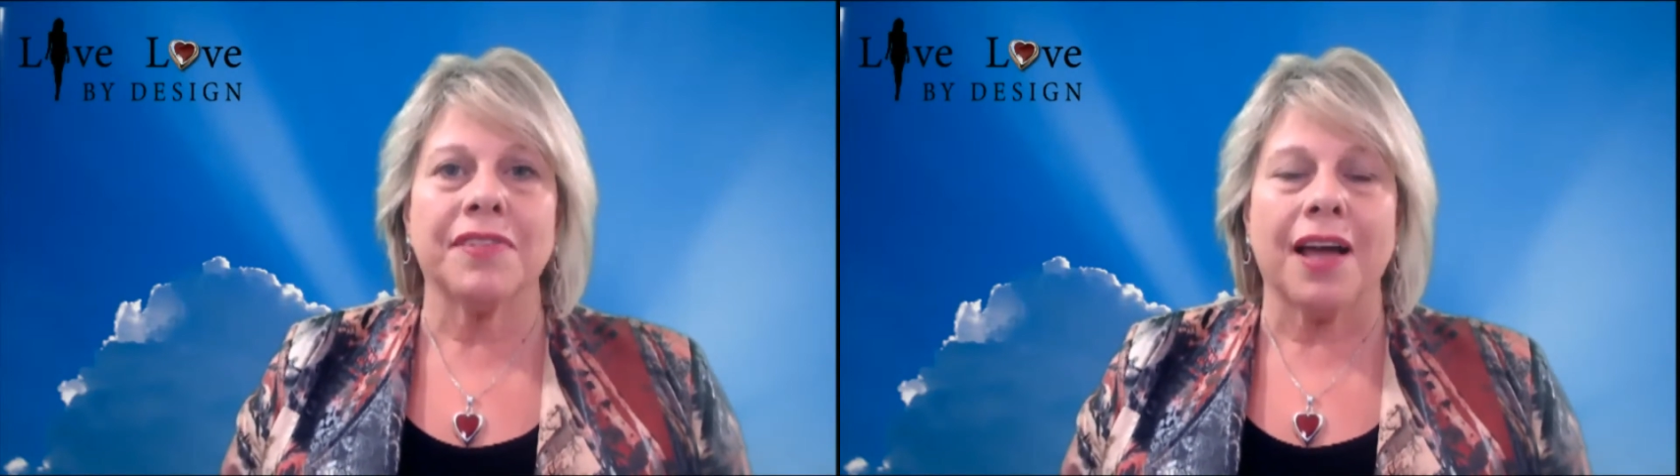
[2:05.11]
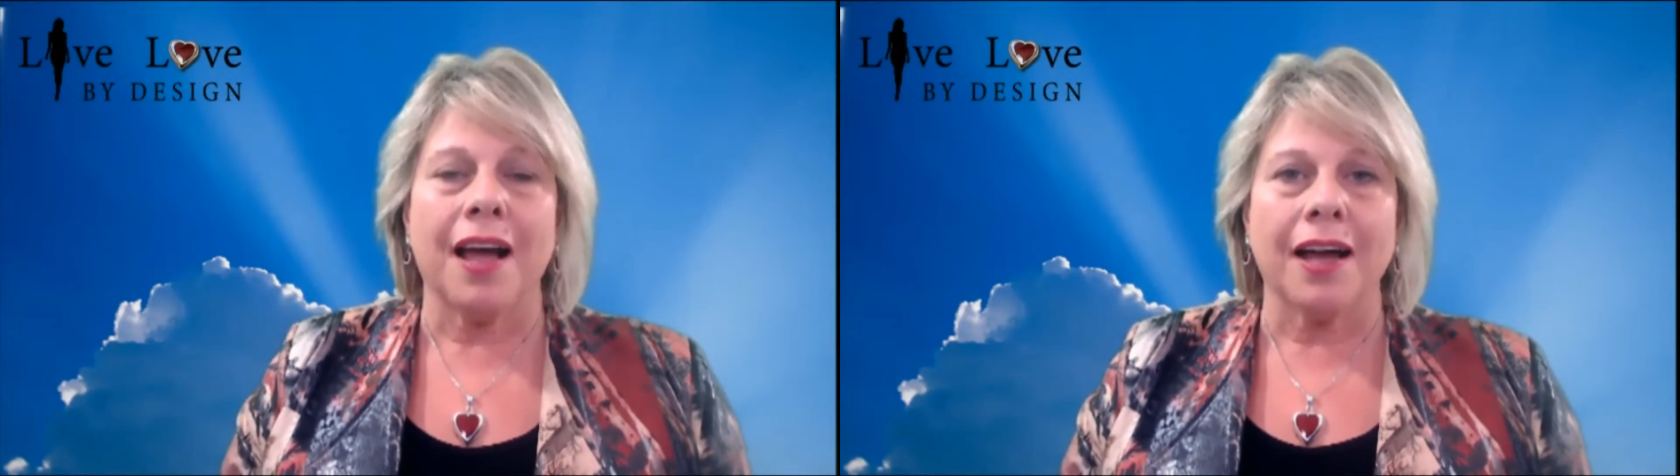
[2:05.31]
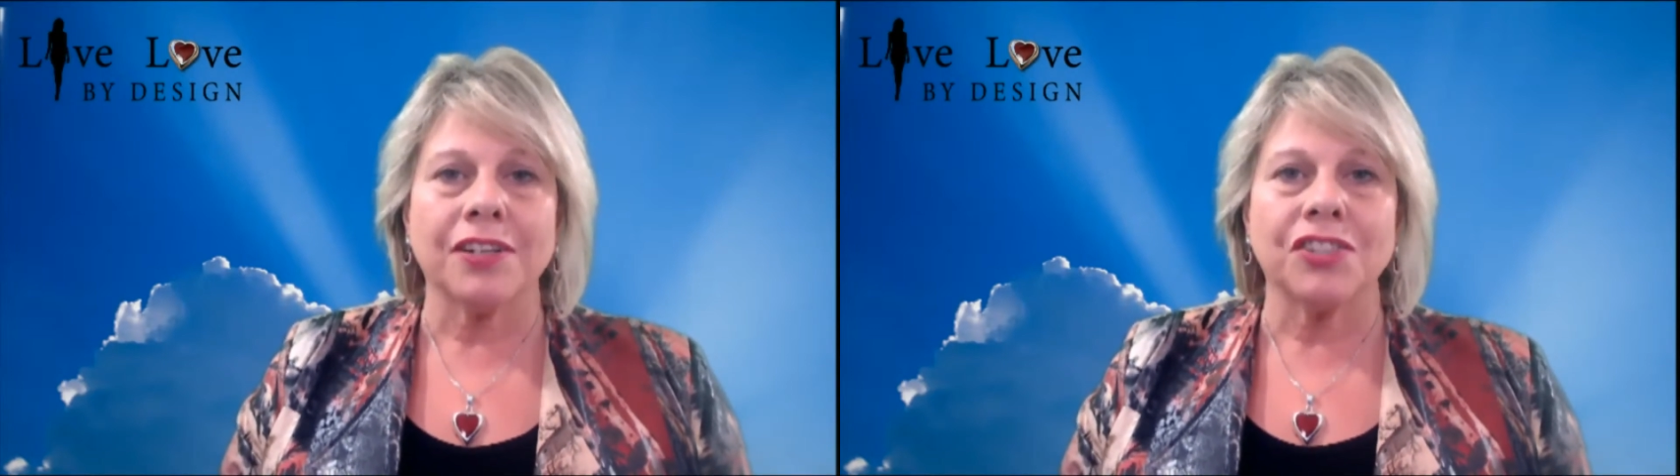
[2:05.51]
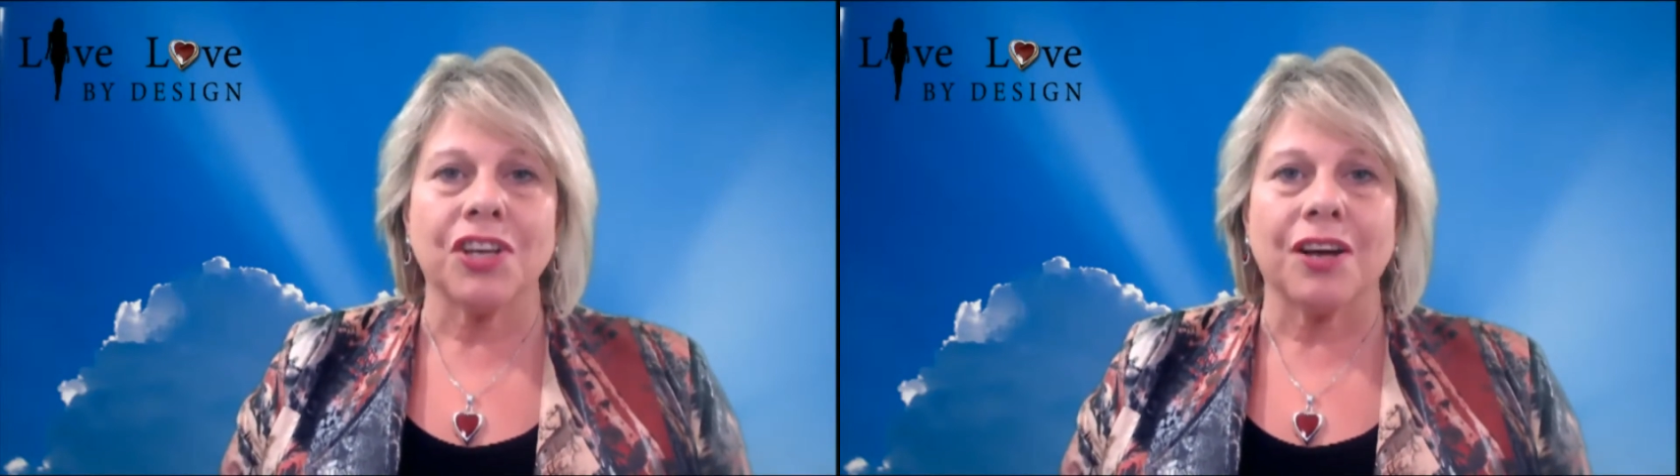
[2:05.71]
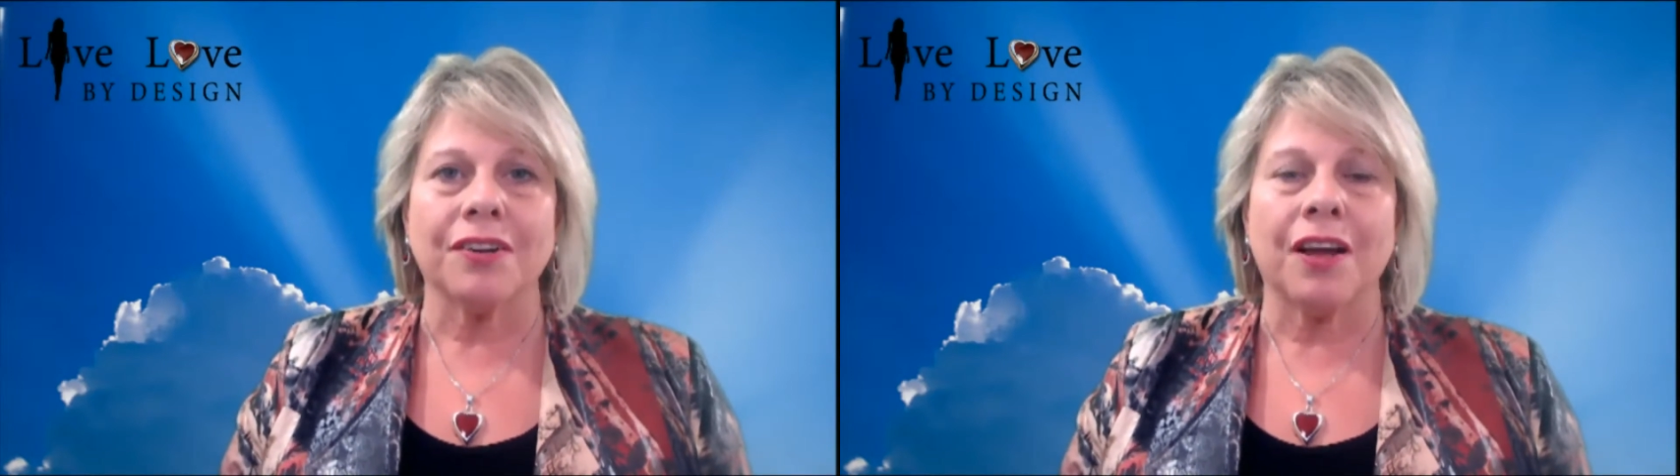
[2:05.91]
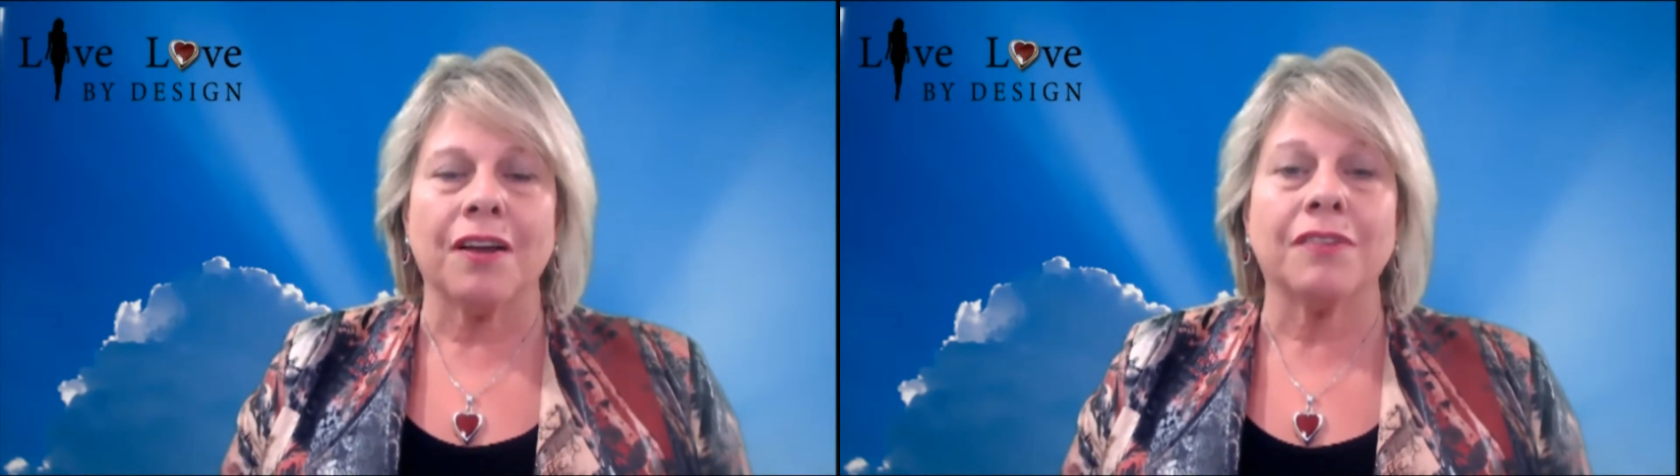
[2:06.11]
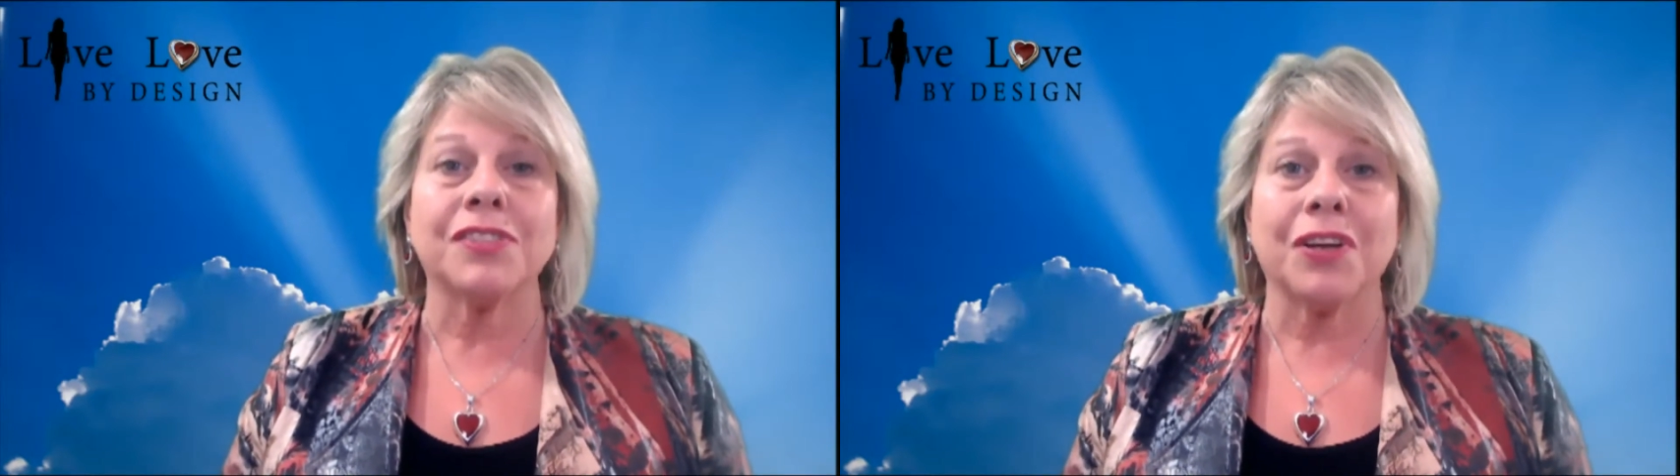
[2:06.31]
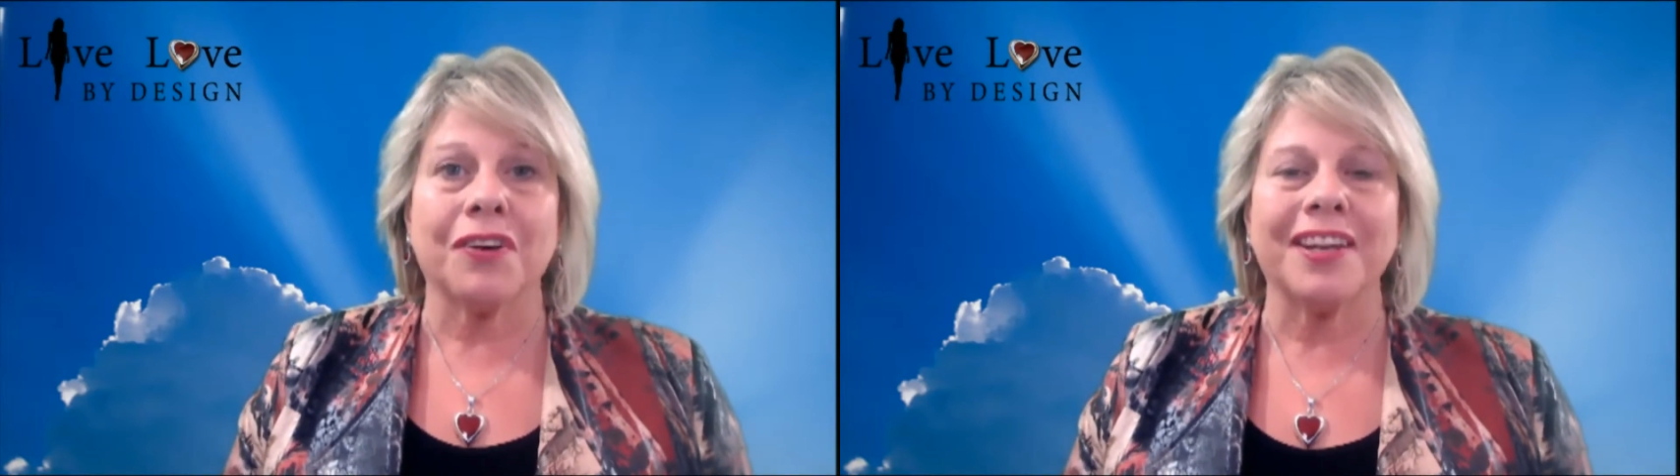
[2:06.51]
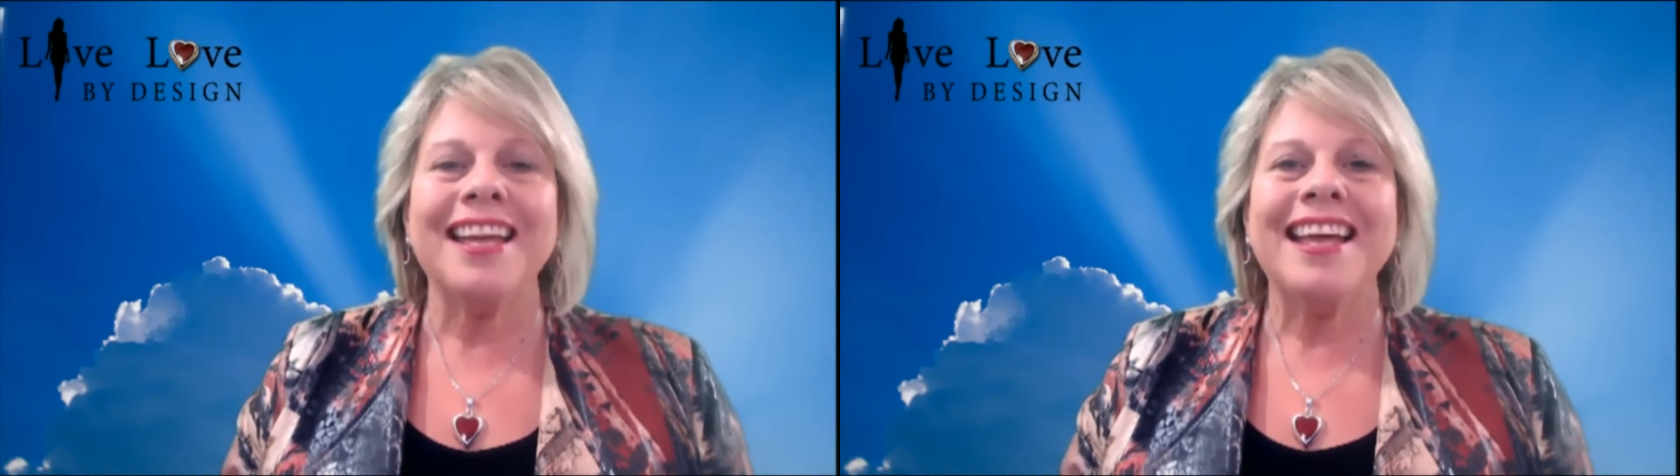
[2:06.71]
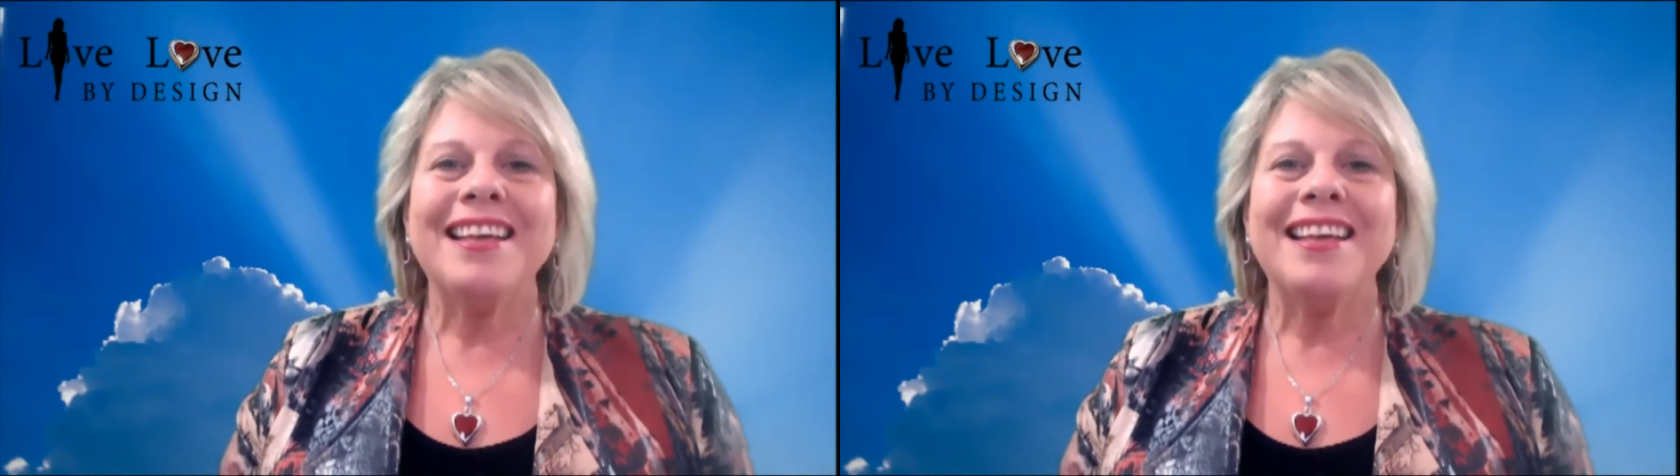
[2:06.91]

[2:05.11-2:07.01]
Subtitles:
the heart chakra.